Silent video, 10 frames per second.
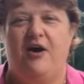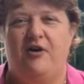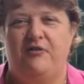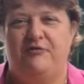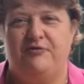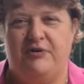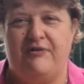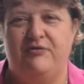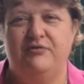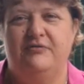of
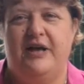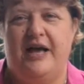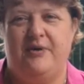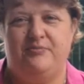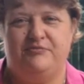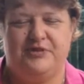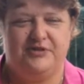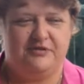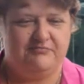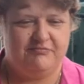gravel and
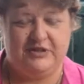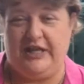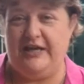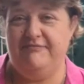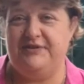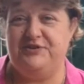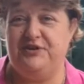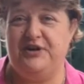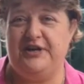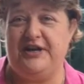clay that you
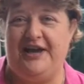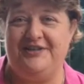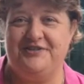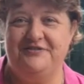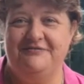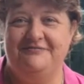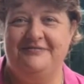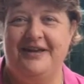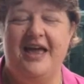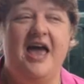can get your hands on,
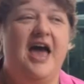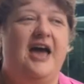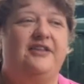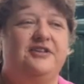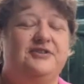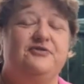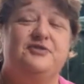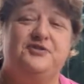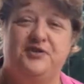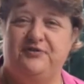and the different
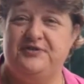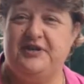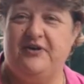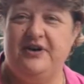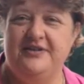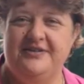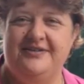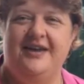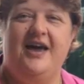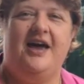surface areas,
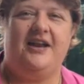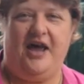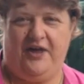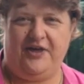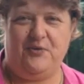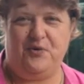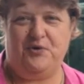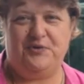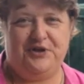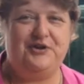and how they
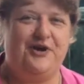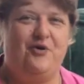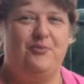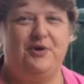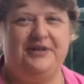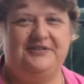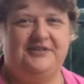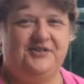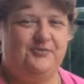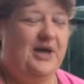work within your aquaponic
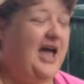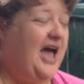system.